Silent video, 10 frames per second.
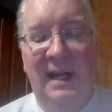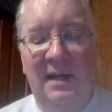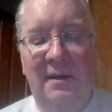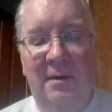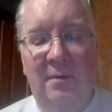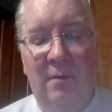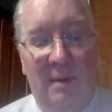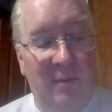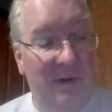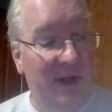data
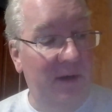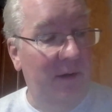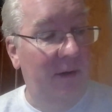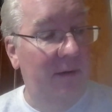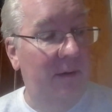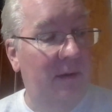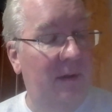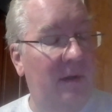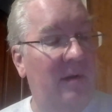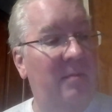represents,
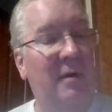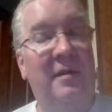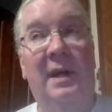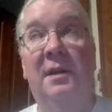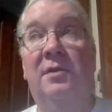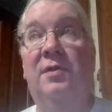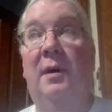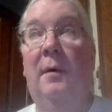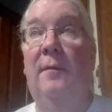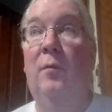is percentage
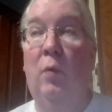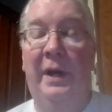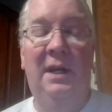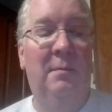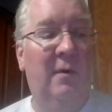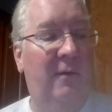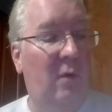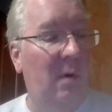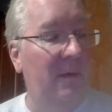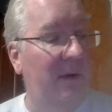of winning
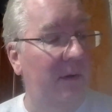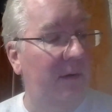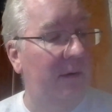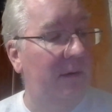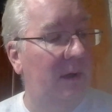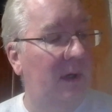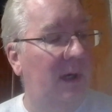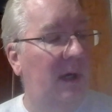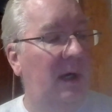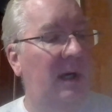performances.
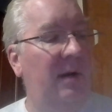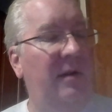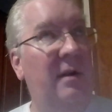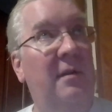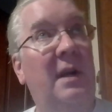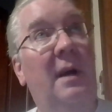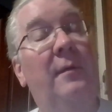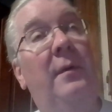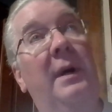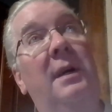It's
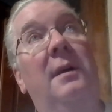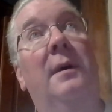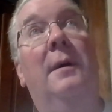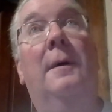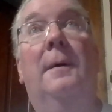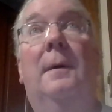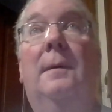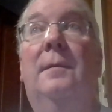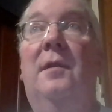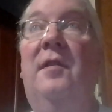kind of like
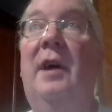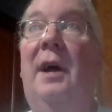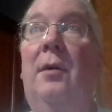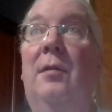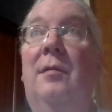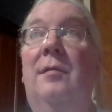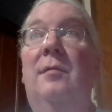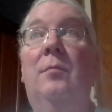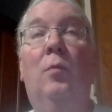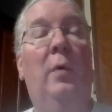the
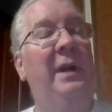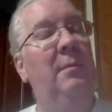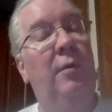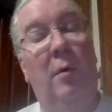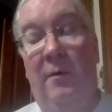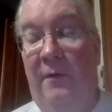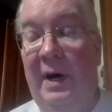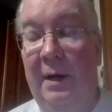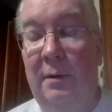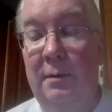sire's winning
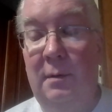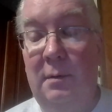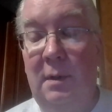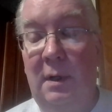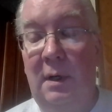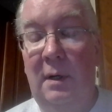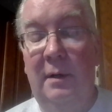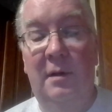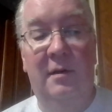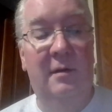profile
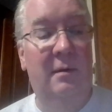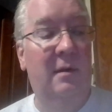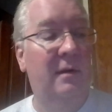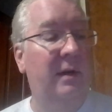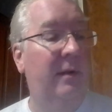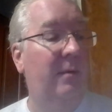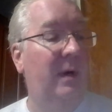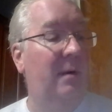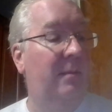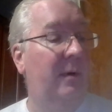is another
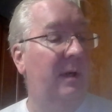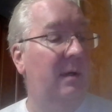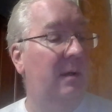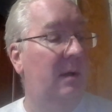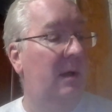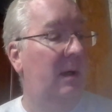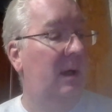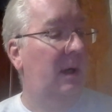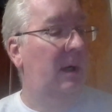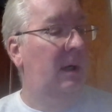way to put it.
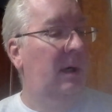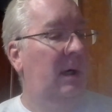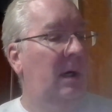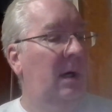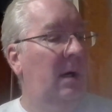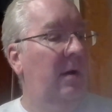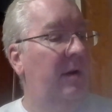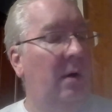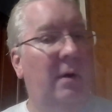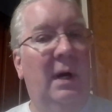
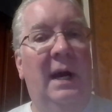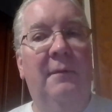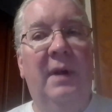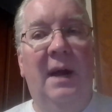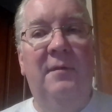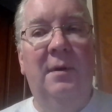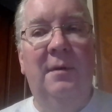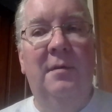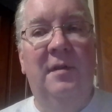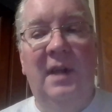So
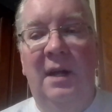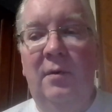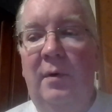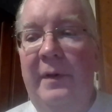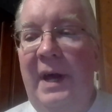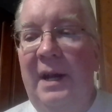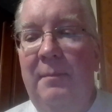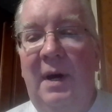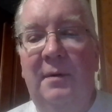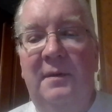after saying all that
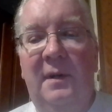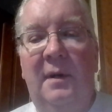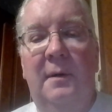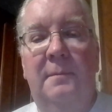about